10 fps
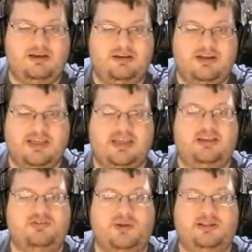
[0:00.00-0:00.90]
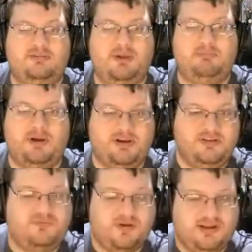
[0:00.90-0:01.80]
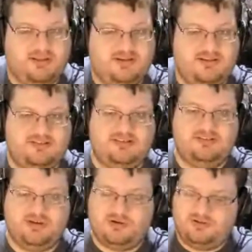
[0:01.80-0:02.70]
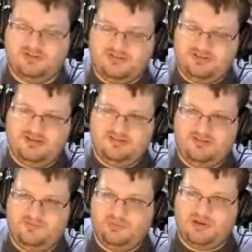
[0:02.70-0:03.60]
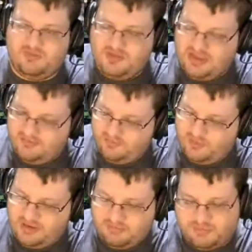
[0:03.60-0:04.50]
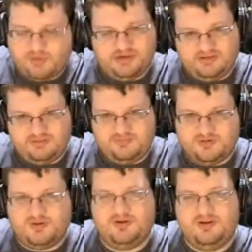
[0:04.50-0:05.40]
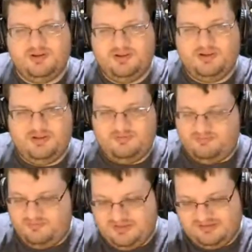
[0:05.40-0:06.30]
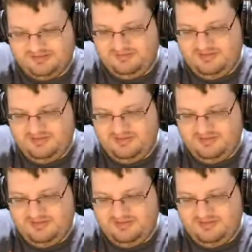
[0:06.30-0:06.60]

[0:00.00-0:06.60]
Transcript: Again, directed by Bonnie Franklin. This is her 6th of 12, halfway point for this